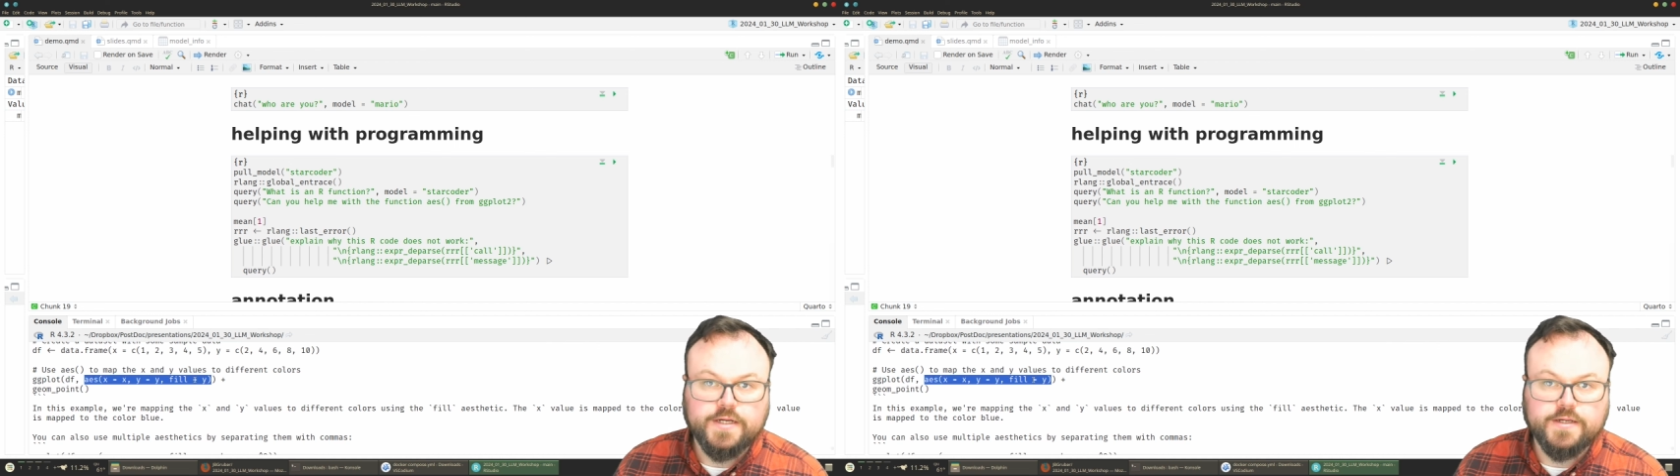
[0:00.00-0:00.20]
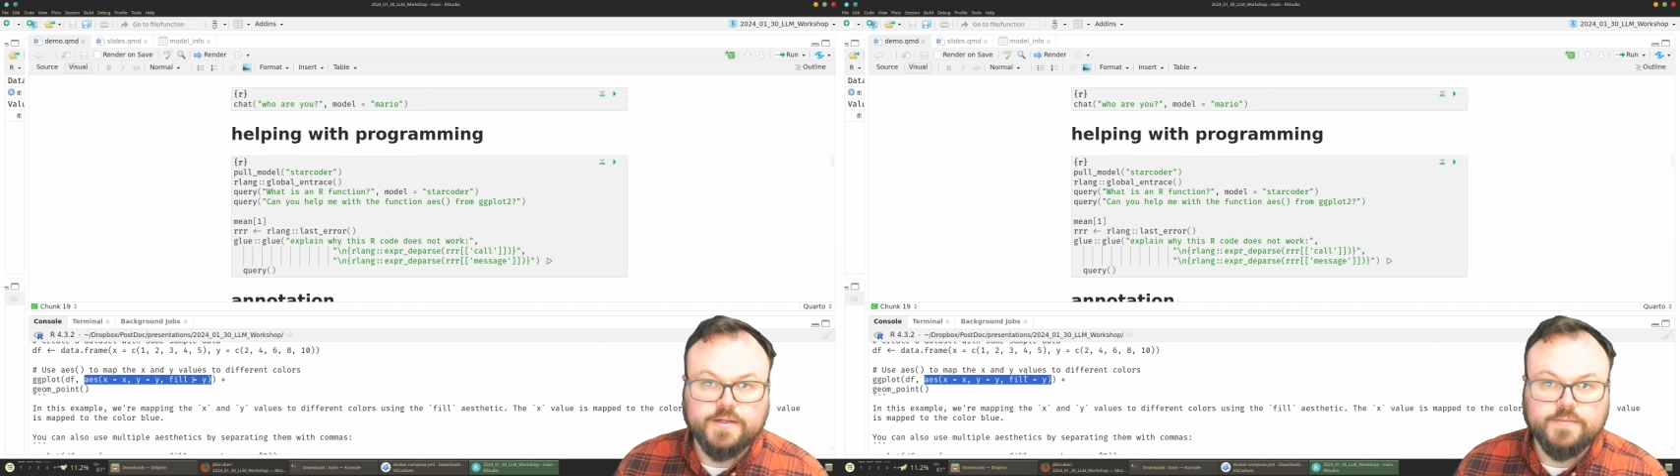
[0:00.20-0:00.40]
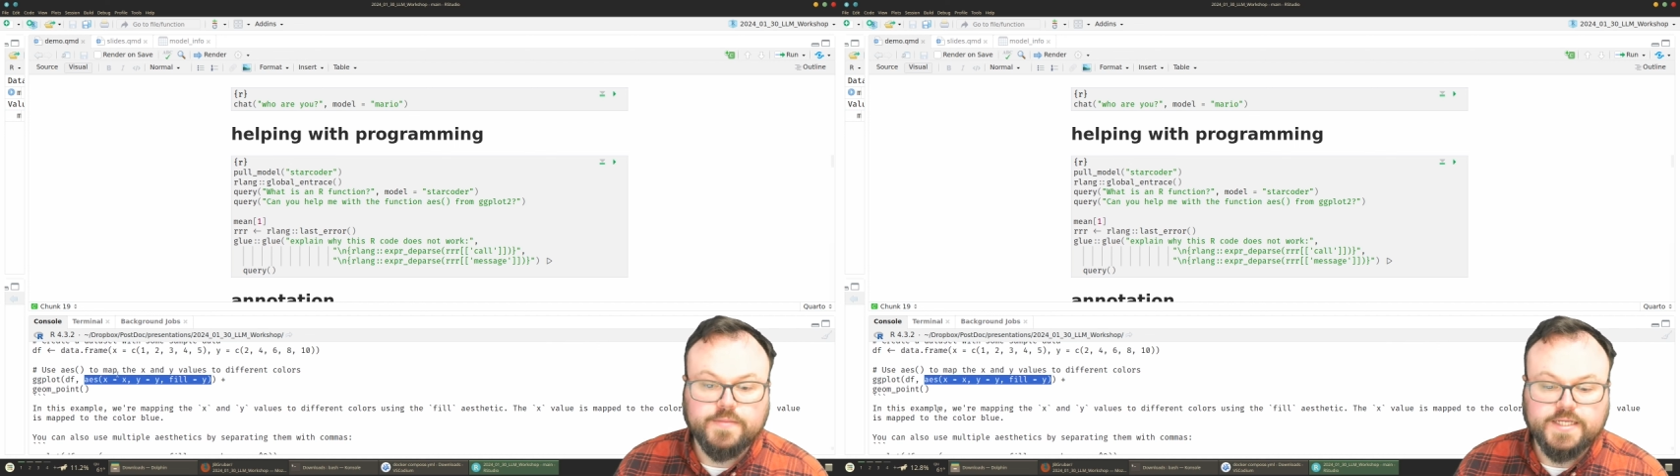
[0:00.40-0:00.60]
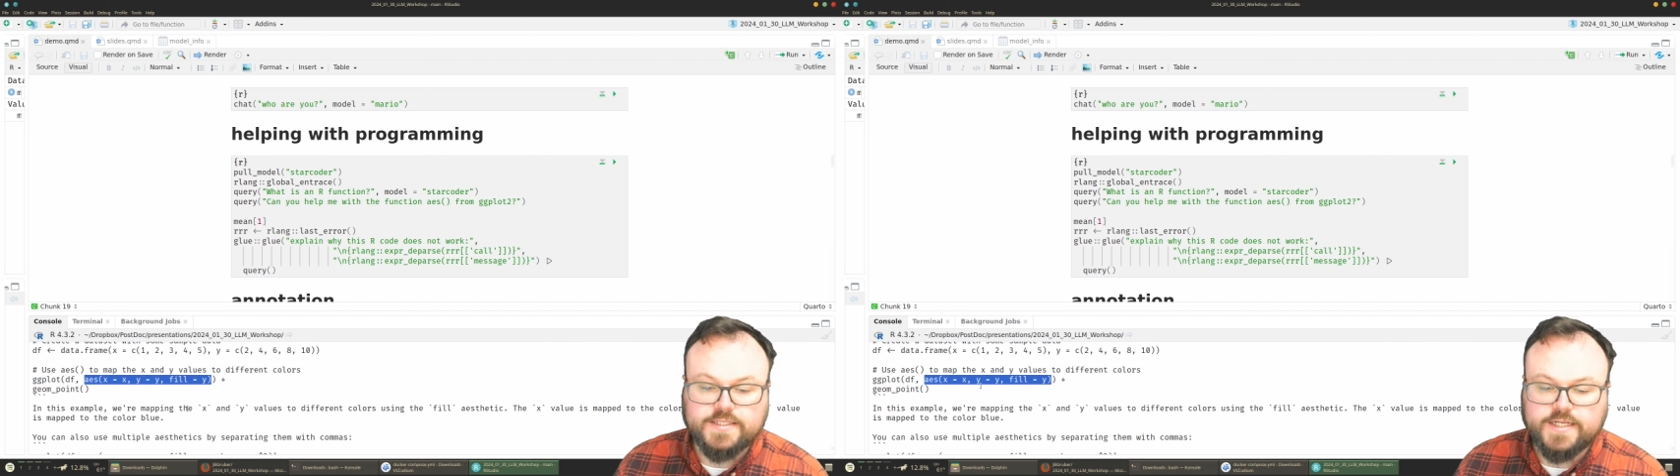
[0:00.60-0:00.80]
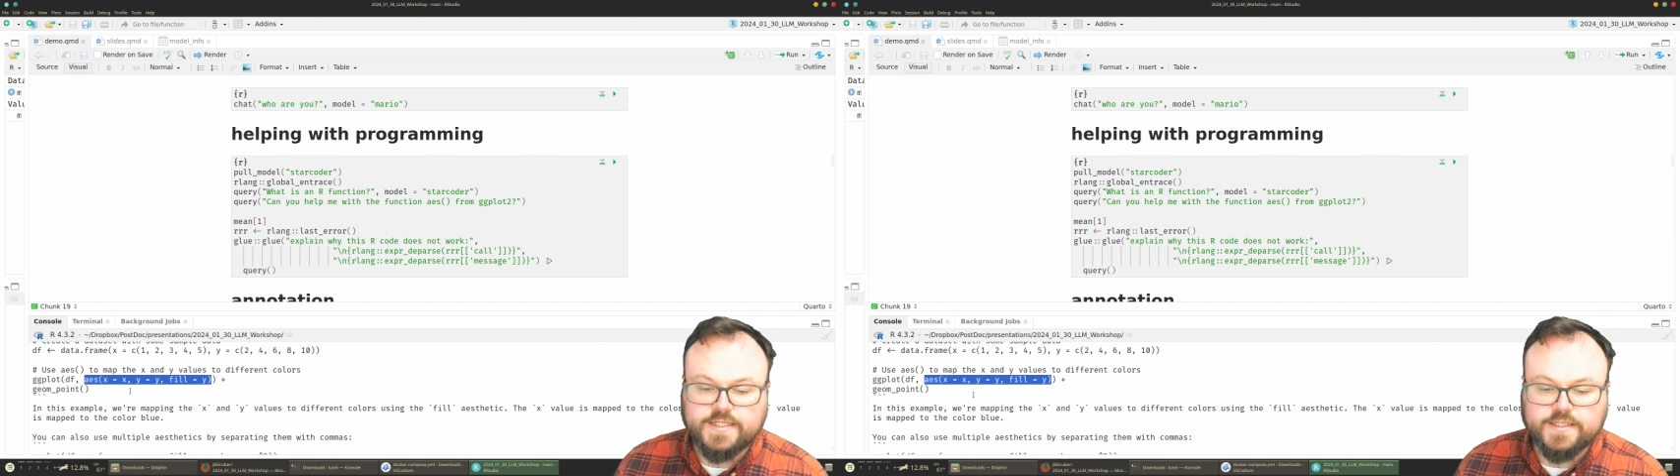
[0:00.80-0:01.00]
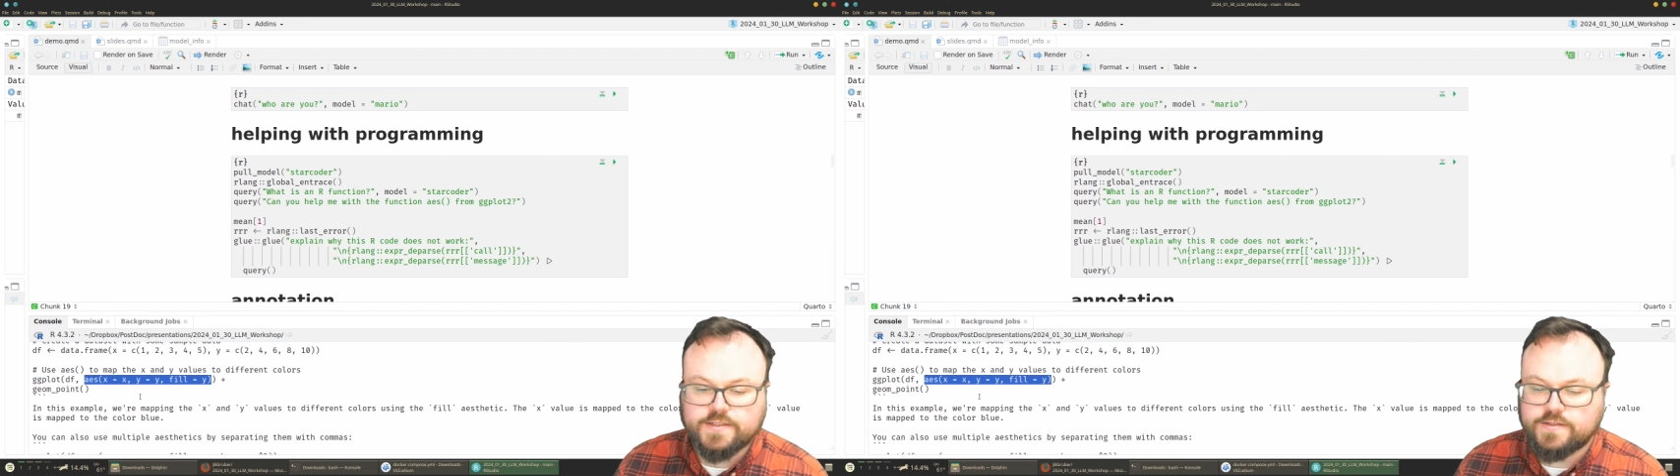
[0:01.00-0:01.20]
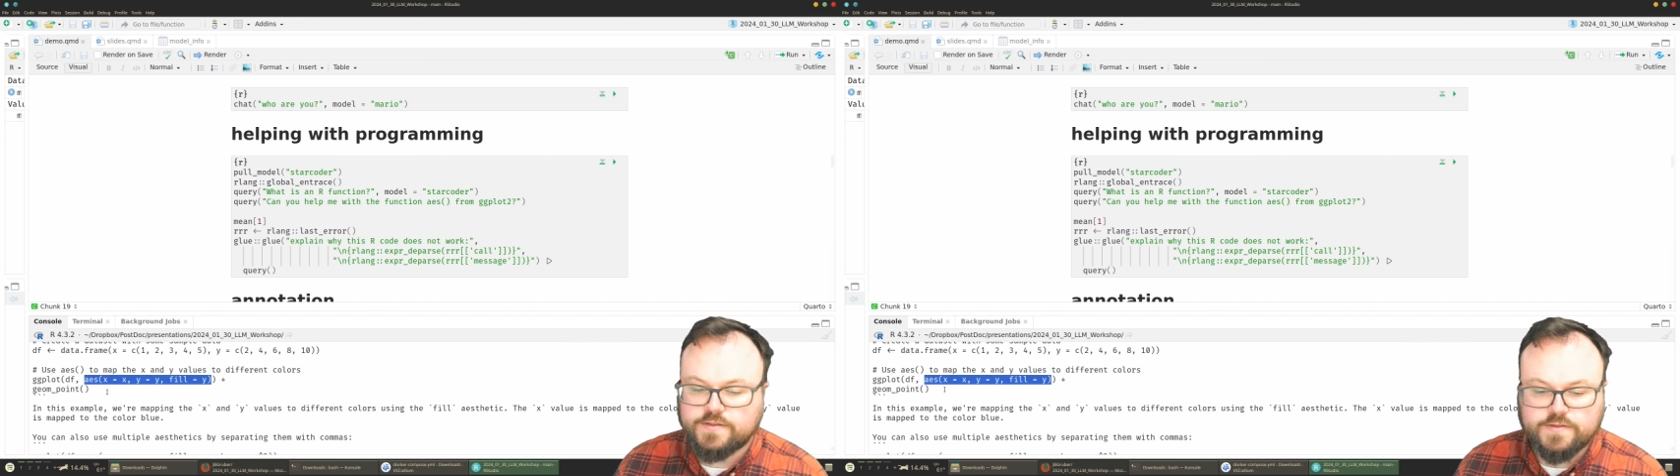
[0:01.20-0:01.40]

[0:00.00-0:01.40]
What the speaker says: aesthetics,